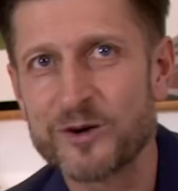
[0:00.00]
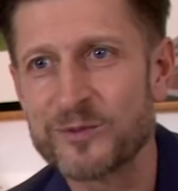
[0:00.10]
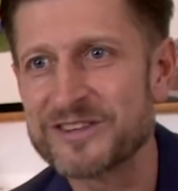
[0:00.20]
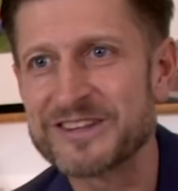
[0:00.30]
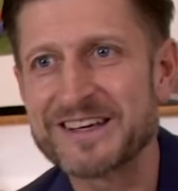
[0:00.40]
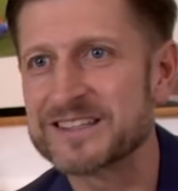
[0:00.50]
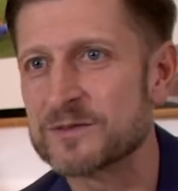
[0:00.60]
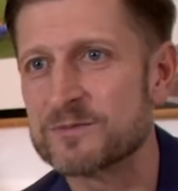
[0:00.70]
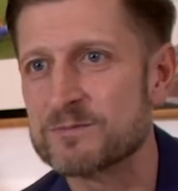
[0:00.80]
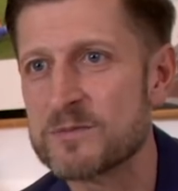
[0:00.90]
We think it's
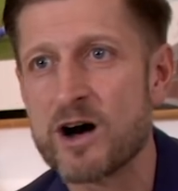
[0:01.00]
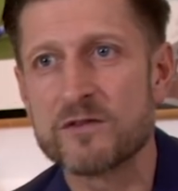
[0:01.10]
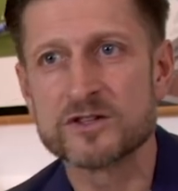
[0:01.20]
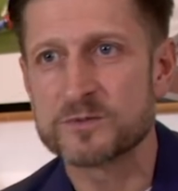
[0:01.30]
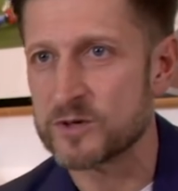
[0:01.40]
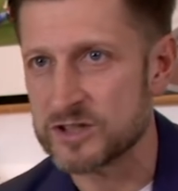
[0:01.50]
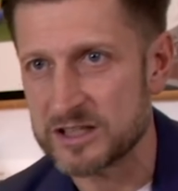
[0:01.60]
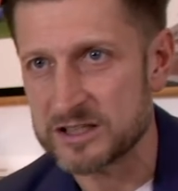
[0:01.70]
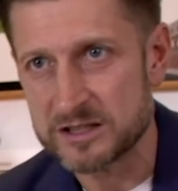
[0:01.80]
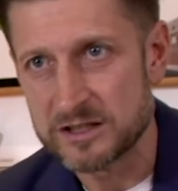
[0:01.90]
a marvellous
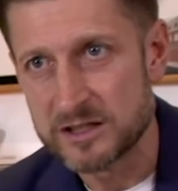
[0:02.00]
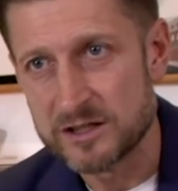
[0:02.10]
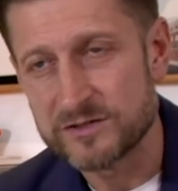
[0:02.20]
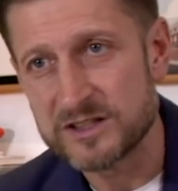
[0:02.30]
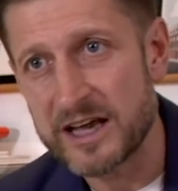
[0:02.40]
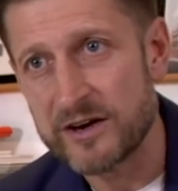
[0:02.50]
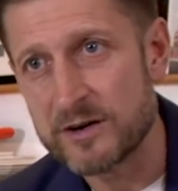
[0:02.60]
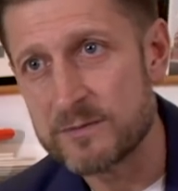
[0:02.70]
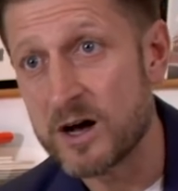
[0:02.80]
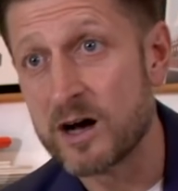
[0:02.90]
project for the
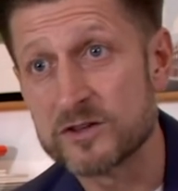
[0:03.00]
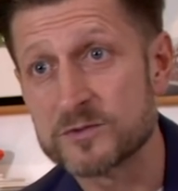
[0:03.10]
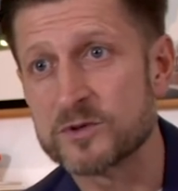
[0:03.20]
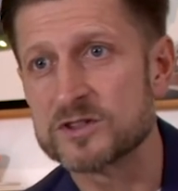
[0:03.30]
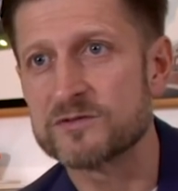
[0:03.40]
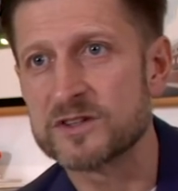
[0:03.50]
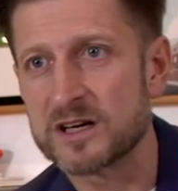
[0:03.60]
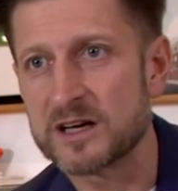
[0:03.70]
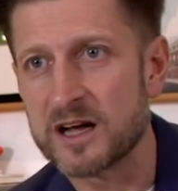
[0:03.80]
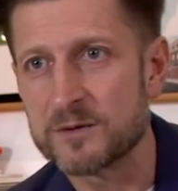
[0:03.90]
area, a marvellous project for the
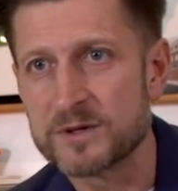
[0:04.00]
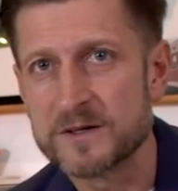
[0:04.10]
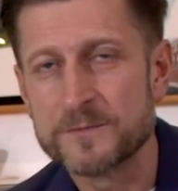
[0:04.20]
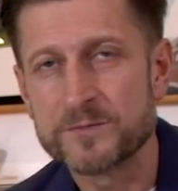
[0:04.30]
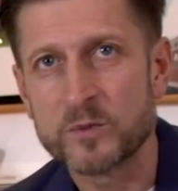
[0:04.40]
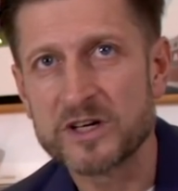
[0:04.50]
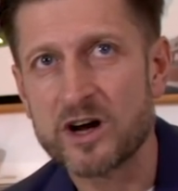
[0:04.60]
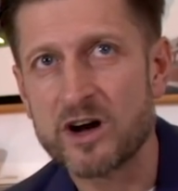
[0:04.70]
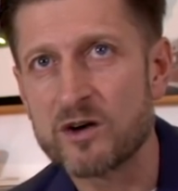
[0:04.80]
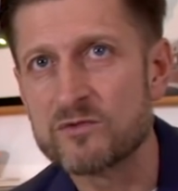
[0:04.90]
club. We
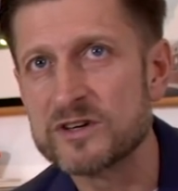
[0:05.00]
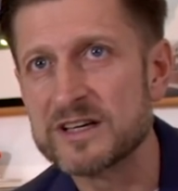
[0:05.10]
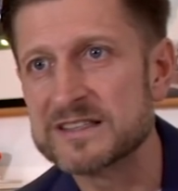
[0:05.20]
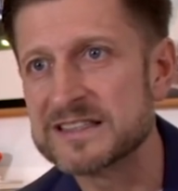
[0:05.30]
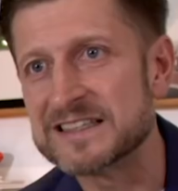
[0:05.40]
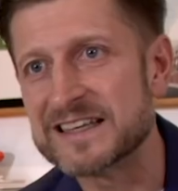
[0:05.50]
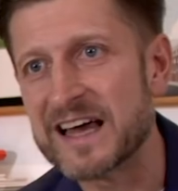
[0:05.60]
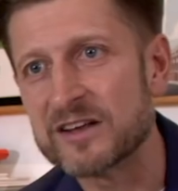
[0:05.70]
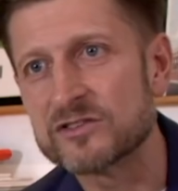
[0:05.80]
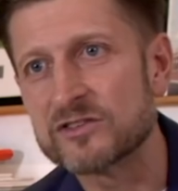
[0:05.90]
can't really see a
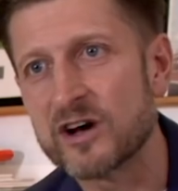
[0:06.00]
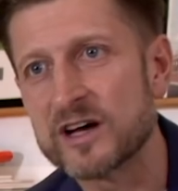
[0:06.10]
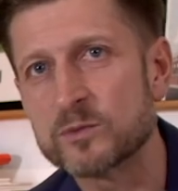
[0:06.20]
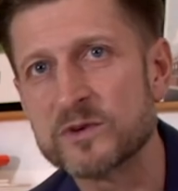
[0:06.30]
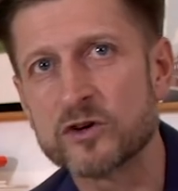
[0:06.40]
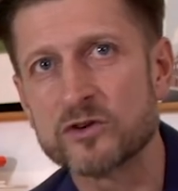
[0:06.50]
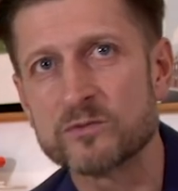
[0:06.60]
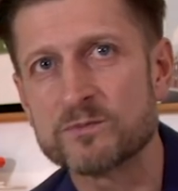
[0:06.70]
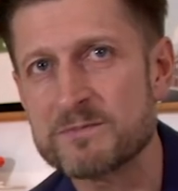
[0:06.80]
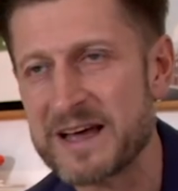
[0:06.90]
downside. We've got
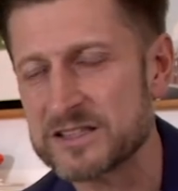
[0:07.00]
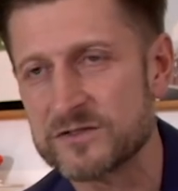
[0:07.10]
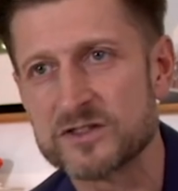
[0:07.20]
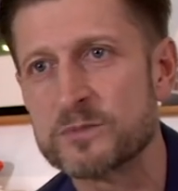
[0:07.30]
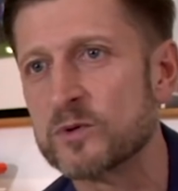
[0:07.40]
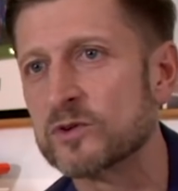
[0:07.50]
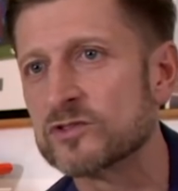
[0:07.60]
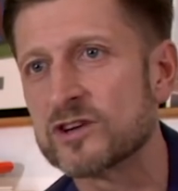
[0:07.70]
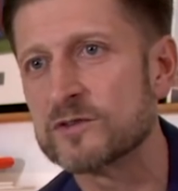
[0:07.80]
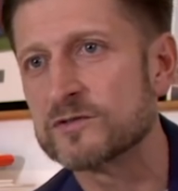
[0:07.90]
massive support
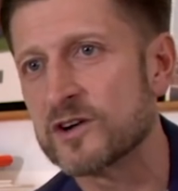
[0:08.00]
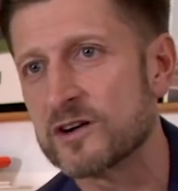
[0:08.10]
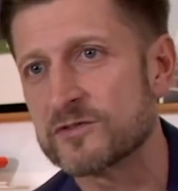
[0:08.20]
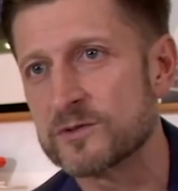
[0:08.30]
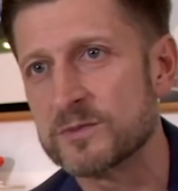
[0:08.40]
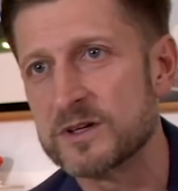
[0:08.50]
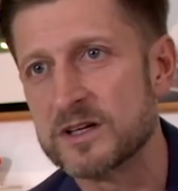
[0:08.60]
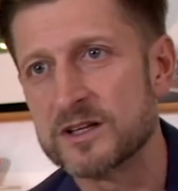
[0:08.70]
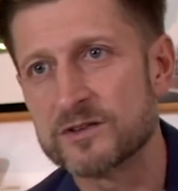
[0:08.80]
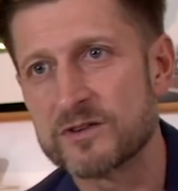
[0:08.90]
so far from
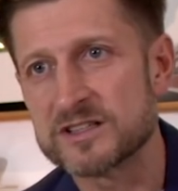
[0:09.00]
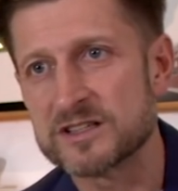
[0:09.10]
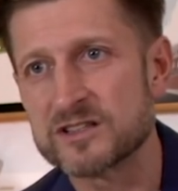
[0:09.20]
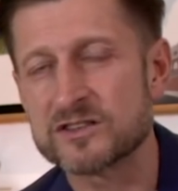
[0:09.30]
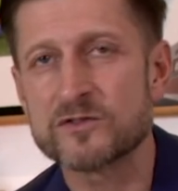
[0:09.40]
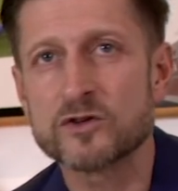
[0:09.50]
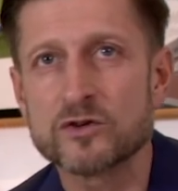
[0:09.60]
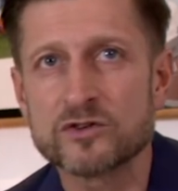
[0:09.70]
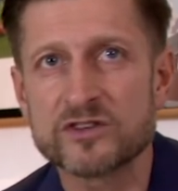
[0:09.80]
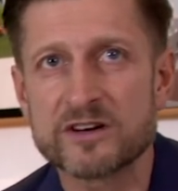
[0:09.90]
the residents. Of
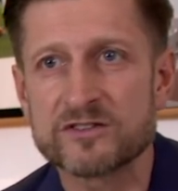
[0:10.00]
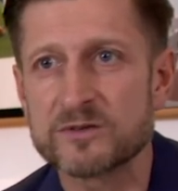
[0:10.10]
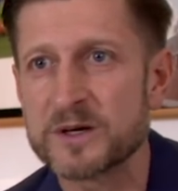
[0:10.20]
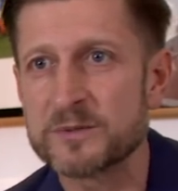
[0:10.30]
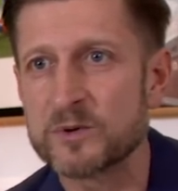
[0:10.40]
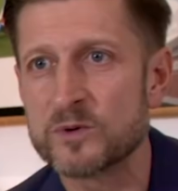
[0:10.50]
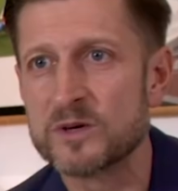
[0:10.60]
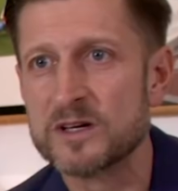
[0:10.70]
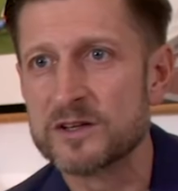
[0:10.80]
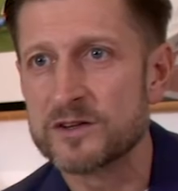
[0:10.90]
course, there are some people
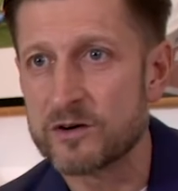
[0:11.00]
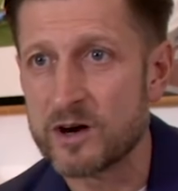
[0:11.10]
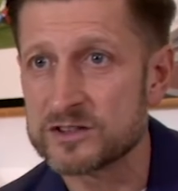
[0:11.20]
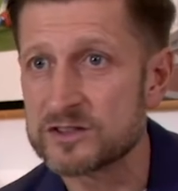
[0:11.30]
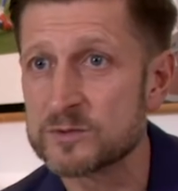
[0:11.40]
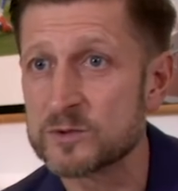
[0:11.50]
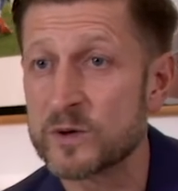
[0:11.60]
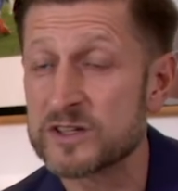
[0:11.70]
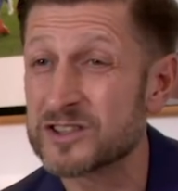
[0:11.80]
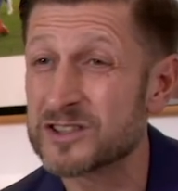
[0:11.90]
that are asking some
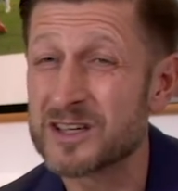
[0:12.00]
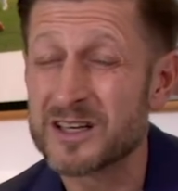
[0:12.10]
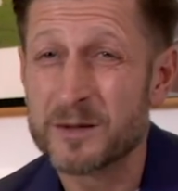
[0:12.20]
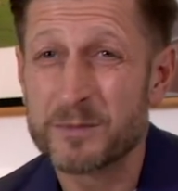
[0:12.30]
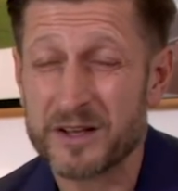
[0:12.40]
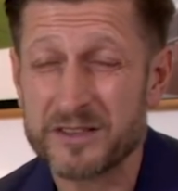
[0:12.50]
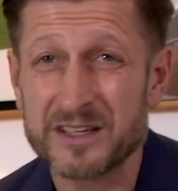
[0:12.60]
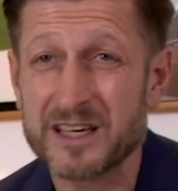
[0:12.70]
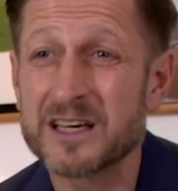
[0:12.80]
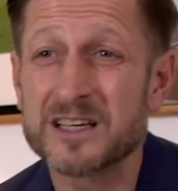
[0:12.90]
questions, but I
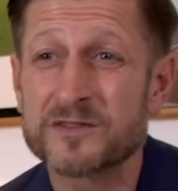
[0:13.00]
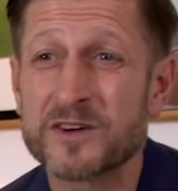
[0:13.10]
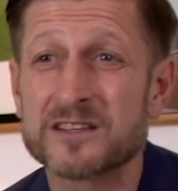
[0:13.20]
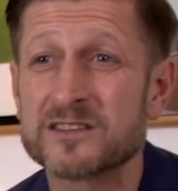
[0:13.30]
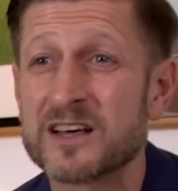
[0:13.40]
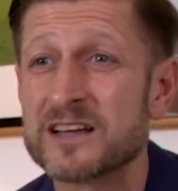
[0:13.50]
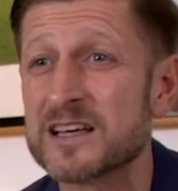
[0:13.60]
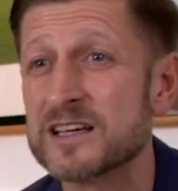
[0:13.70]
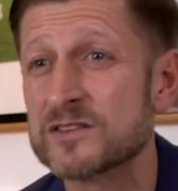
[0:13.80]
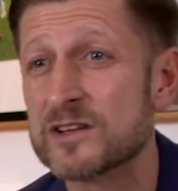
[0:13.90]
think it's fair to say
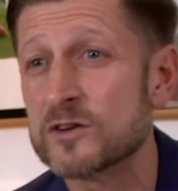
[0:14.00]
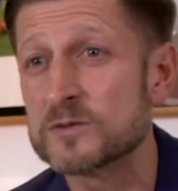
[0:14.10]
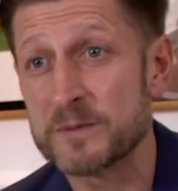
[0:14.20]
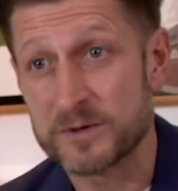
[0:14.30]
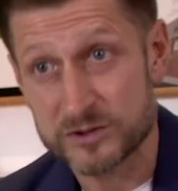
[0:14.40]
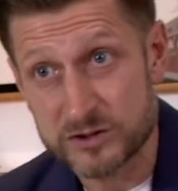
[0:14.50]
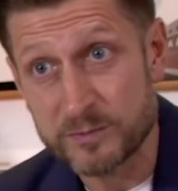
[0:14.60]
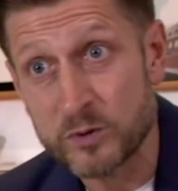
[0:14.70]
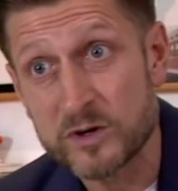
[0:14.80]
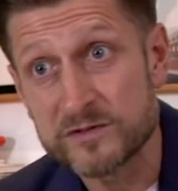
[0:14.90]
that even those people are
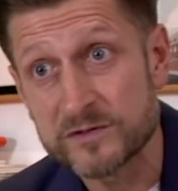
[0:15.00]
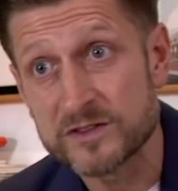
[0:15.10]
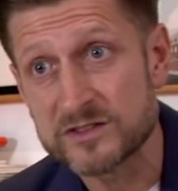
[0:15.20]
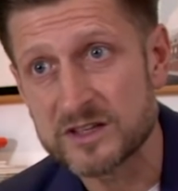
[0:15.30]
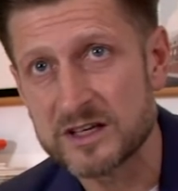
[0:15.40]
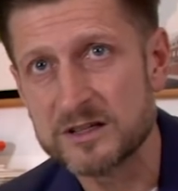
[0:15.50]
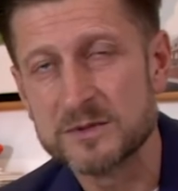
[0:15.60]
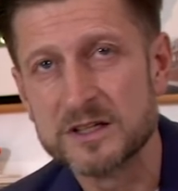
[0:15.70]
supportive of the scheme.